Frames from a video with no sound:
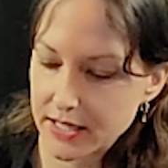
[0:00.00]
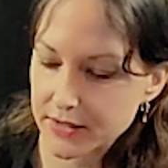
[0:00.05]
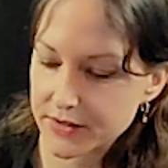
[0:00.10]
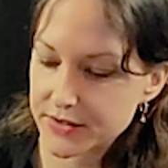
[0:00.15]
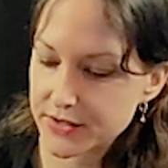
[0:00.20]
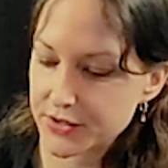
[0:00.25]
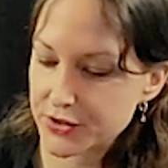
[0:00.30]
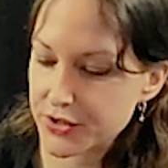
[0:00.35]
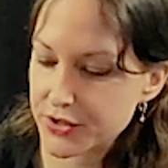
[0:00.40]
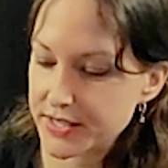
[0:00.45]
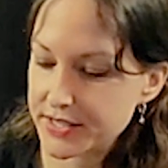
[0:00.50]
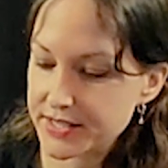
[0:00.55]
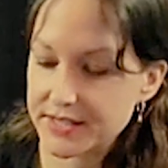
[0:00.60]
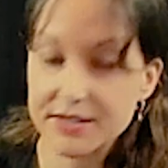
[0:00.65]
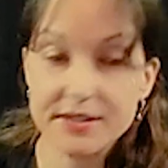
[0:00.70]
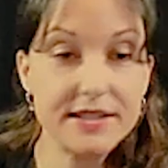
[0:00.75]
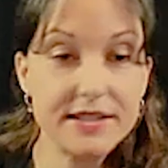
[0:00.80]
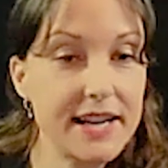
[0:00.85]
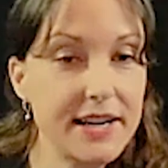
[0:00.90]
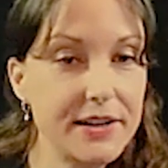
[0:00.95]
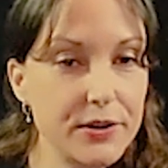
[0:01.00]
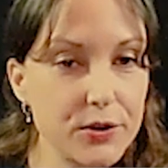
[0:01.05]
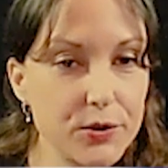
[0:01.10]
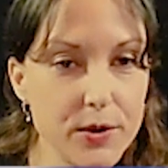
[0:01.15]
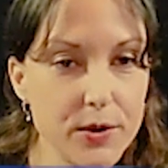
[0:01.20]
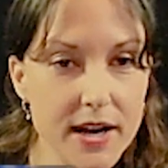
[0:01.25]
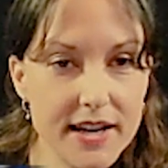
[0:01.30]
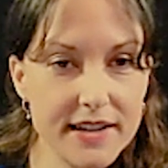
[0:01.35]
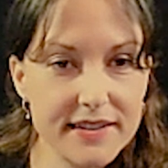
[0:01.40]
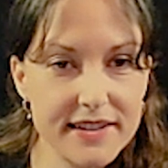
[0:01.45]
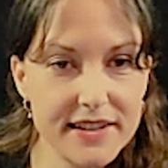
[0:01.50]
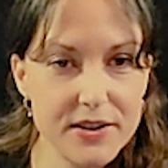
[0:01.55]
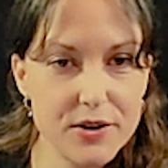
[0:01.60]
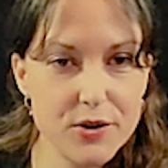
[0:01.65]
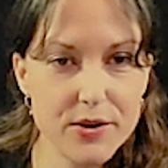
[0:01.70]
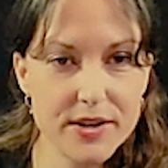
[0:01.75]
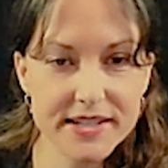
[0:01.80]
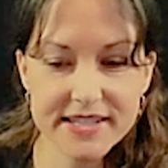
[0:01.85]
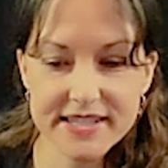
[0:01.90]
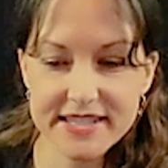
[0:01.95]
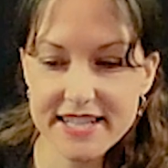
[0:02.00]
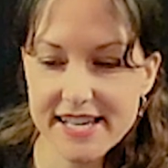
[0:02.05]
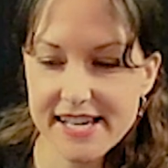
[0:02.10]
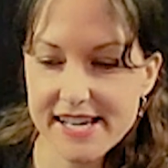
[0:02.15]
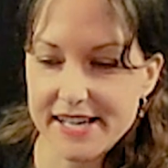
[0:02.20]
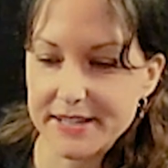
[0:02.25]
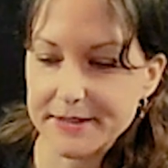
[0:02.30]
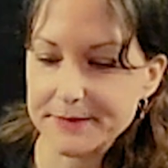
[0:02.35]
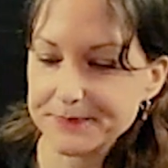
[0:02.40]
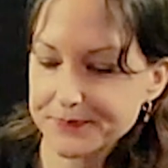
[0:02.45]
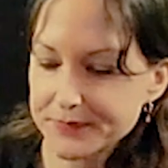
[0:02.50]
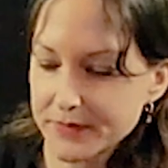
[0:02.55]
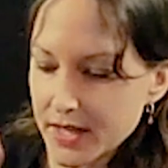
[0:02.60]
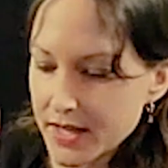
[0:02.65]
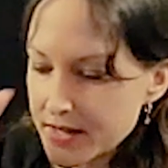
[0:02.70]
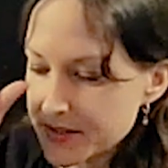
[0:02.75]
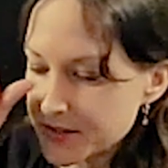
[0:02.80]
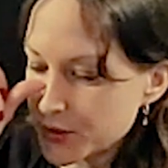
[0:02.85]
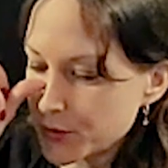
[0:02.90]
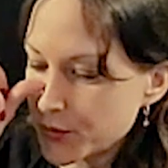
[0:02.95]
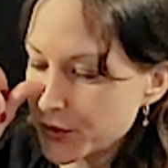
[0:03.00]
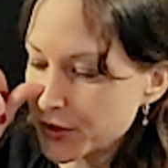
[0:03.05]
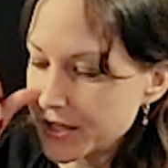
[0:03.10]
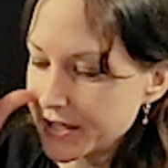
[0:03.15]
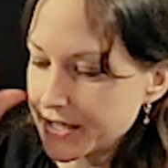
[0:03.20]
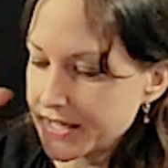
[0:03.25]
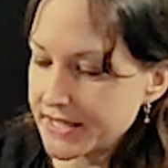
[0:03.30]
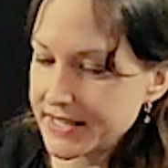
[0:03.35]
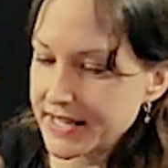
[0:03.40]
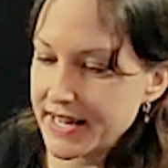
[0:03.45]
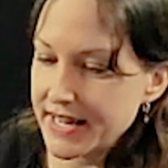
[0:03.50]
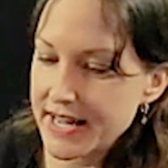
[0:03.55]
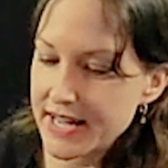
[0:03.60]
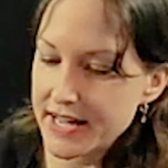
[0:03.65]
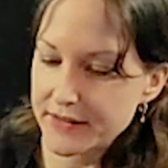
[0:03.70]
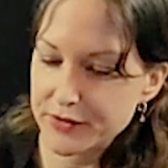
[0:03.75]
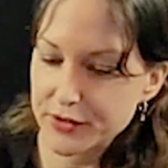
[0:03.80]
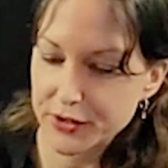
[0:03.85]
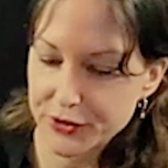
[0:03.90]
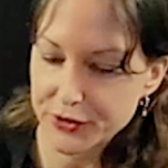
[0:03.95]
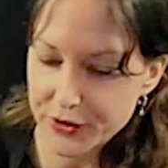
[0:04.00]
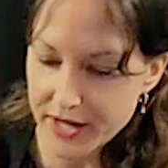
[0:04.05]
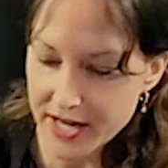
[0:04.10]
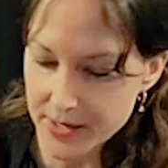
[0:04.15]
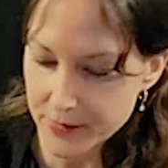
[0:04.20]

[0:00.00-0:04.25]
such as NATO and the OSCE. So we're lucky to have Dr.